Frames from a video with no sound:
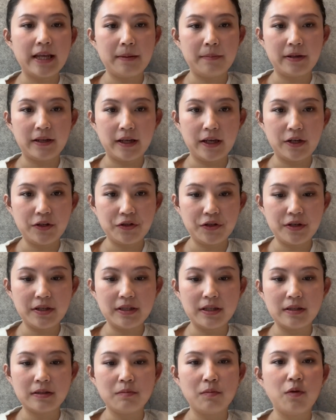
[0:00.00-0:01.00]
applications,
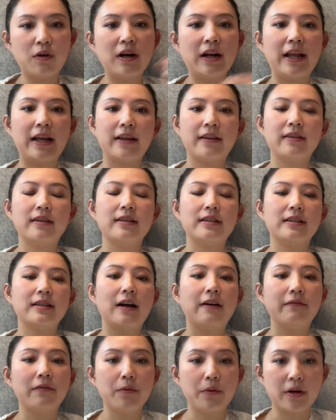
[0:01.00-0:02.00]
it's more like the
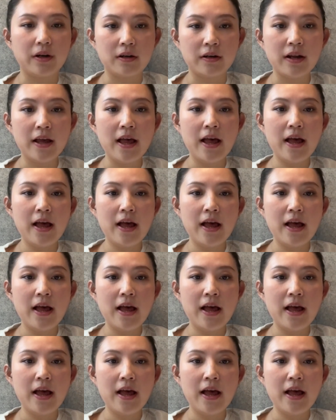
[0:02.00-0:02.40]
software